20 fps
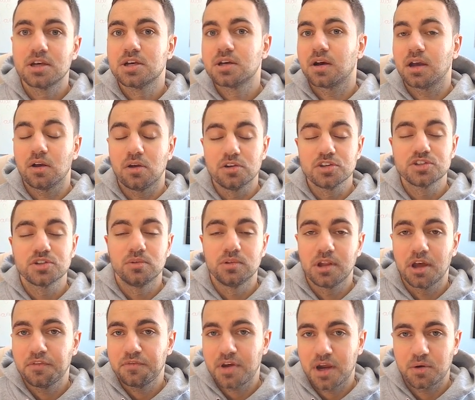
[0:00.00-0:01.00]
I also
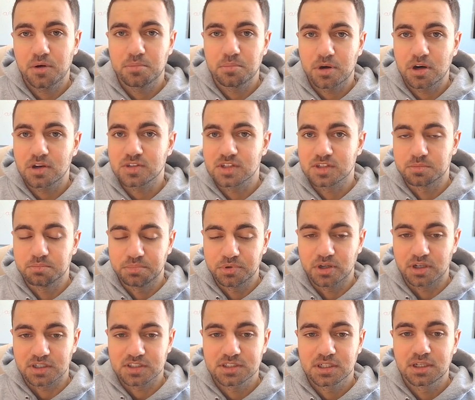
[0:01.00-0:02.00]
love Howard Marks'
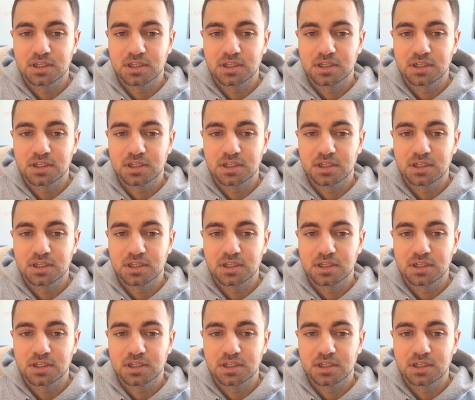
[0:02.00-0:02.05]
books.